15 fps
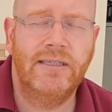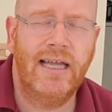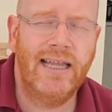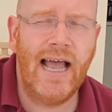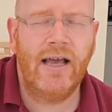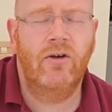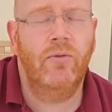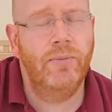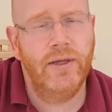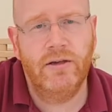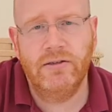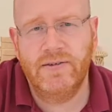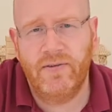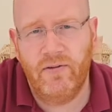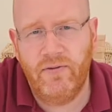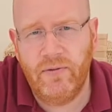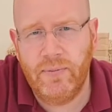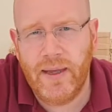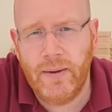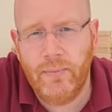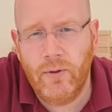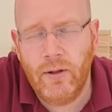And that could be useful for
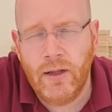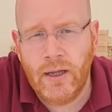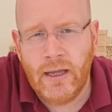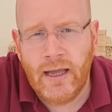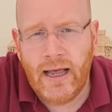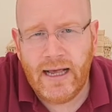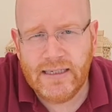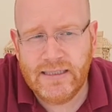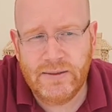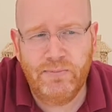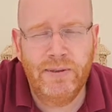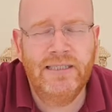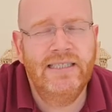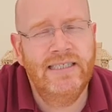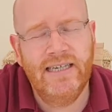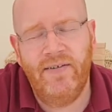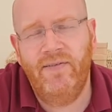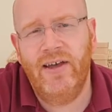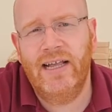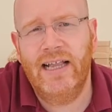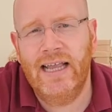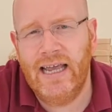people,
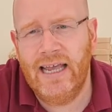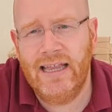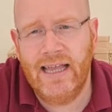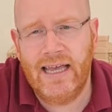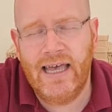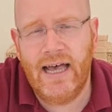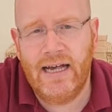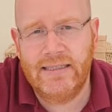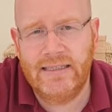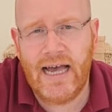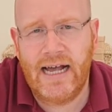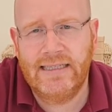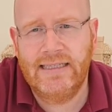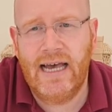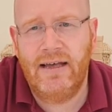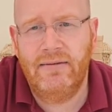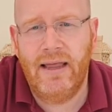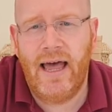specifically in the care sector.